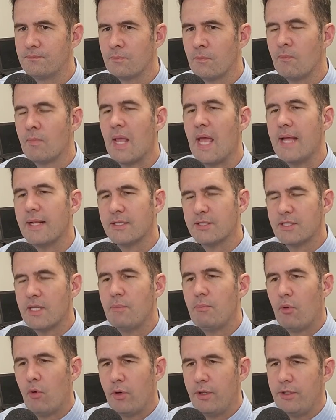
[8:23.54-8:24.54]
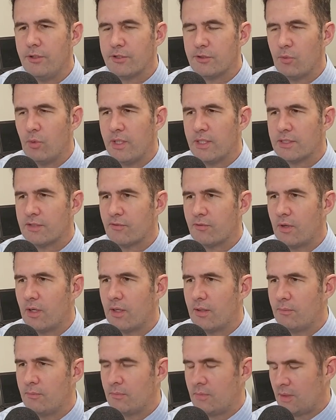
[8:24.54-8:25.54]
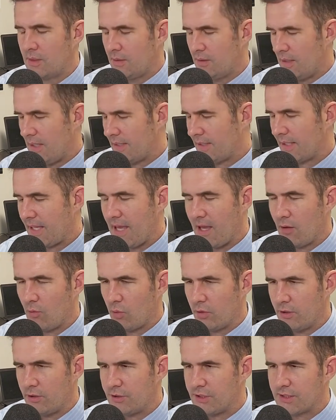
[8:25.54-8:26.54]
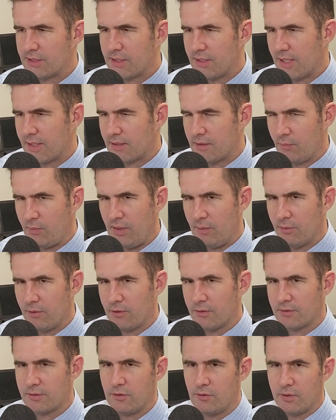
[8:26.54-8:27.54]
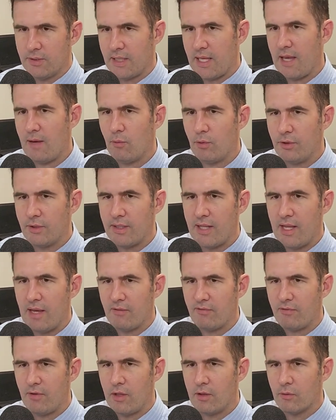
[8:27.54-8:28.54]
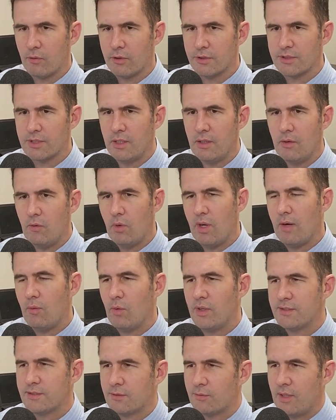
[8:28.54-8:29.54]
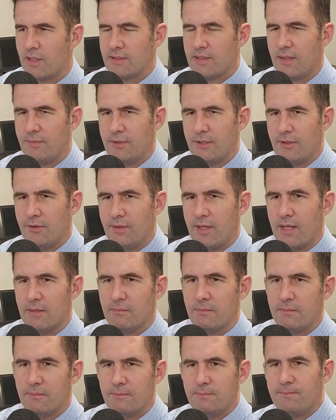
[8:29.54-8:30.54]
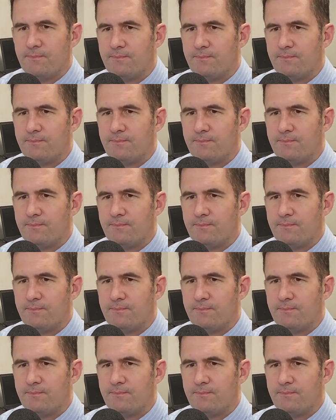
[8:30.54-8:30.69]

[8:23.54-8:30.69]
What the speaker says: And at some point, you switch from an account where you're just connecting to people to an account where you can have followers. When's the right time to do that?